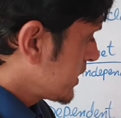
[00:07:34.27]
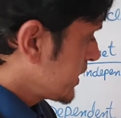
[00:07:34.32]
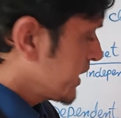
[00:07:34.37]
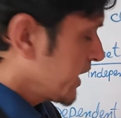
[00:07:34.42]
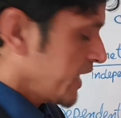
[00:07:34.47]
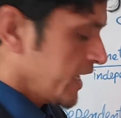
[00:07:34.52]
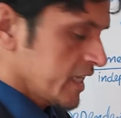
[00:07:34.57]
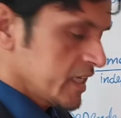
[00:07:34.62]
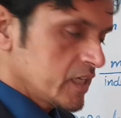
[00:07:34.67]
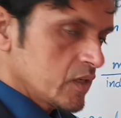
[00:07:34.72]

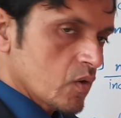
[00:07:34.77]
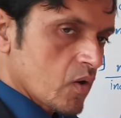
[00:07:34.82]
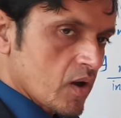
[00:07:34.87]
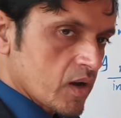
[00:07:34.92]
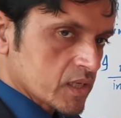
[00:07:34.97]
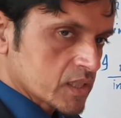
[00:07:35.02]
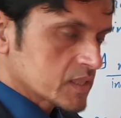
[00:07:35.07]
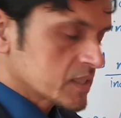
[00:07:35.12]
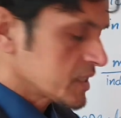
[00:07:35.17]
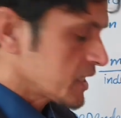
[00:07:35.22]
any
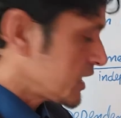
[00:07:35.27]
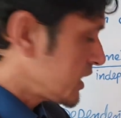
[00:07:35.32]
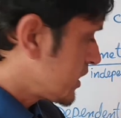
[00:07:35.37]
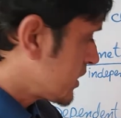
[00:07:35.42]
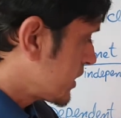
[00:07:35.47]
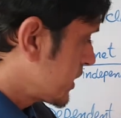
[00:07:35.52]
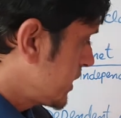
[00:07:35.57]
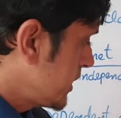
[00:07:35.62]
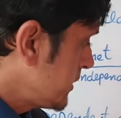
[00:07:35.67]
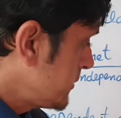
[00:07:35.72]

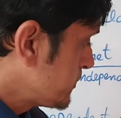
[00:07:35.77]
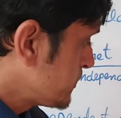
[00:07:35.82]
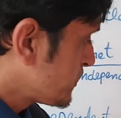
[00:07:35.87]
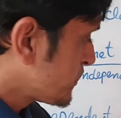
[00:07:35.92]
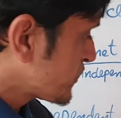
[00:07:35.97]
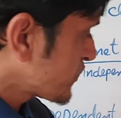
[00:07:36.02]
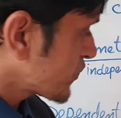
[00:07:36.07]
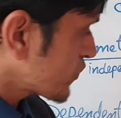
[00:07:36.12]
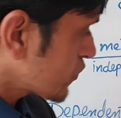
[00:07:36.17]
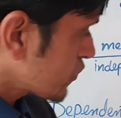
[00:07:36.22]
auxiliary.
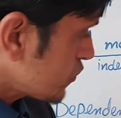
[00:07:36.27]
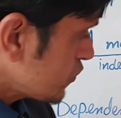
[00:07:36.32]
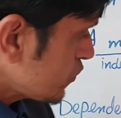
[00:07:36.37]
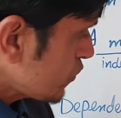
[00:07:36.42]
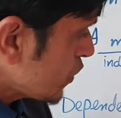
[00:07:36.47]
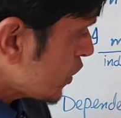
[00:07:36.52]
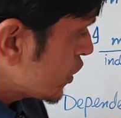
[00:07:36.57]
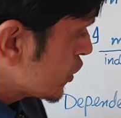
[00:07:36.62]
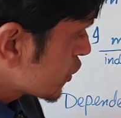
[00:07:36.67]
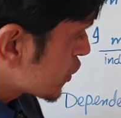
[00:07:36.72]

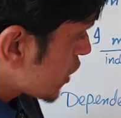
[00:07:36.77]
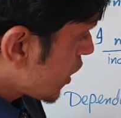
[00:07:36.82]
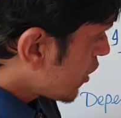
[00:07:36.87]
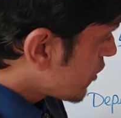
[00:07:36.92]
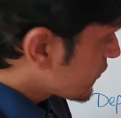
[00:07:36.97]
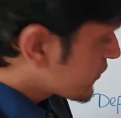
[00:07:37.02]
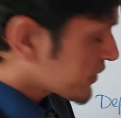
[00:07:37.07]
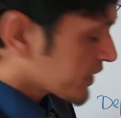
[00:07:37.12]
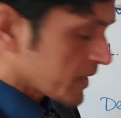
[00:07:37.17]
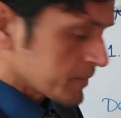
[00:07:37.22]

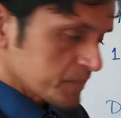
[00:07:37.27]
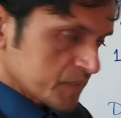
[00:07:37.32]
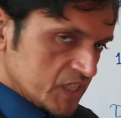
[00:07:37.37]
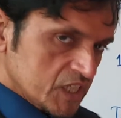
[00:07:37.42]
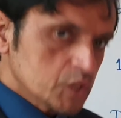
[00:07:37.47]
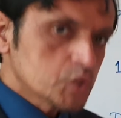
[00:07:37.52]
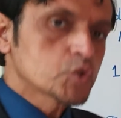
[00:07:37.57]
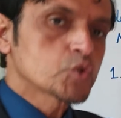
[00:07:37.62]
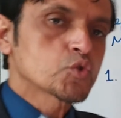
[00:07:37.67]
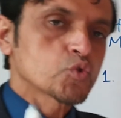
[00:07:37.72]
So from
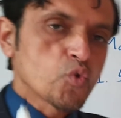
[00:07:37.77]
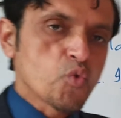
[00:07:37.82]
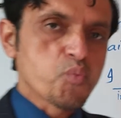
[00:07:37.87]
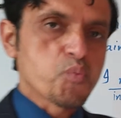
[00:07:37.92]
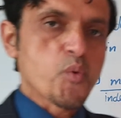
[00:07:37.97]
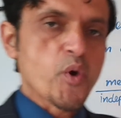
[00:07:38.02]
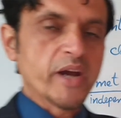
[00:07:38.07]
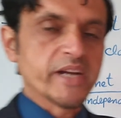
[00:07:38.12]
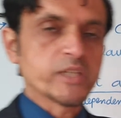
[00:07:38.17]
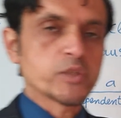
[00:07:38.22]
these 2
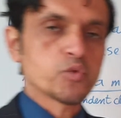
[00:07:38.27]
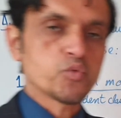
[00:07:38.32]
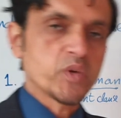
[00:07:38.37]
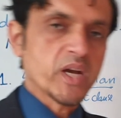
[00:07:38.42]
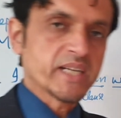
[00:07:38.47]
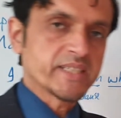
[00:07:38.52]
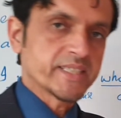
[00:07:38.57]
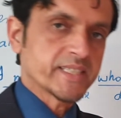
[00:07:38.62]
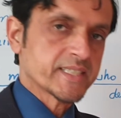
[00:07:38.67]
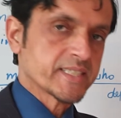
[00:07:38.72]
points
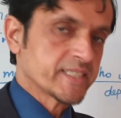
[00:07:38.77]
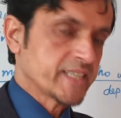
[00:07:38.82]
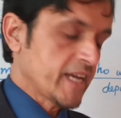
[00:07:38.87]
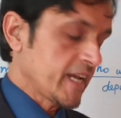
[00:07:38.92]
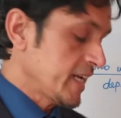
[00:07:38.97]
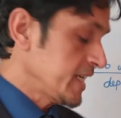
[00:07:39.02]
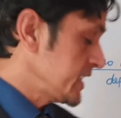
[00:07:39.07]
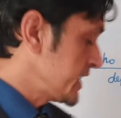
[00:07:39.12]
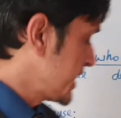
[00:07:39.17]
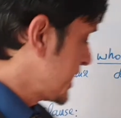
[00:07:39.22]
we
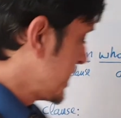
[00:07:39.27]
understand